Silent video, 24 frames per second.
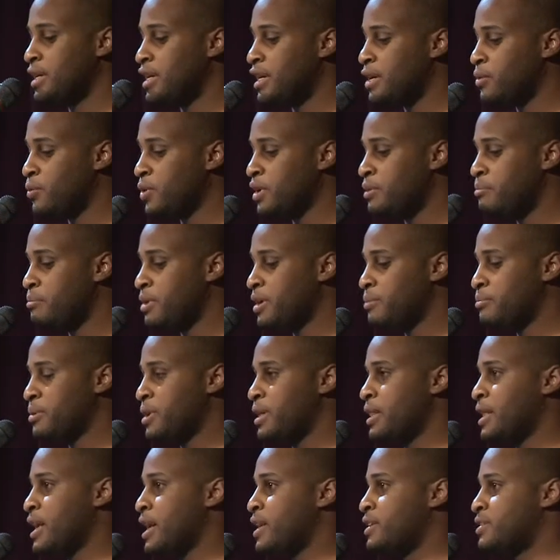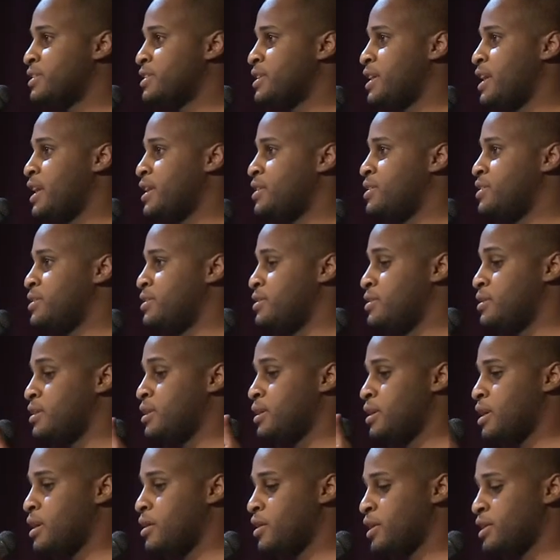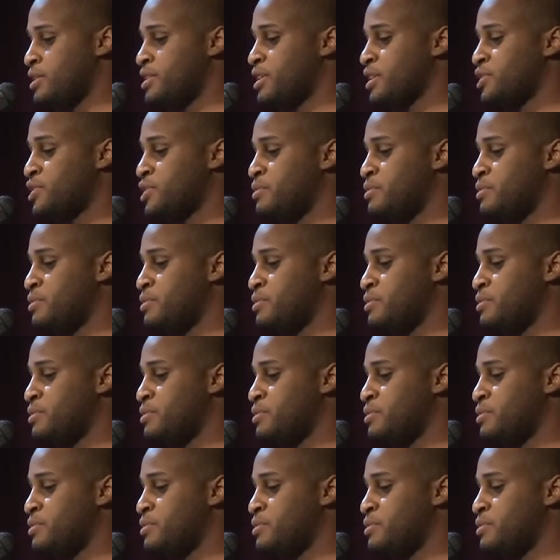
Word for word: And what he meant by that is that architects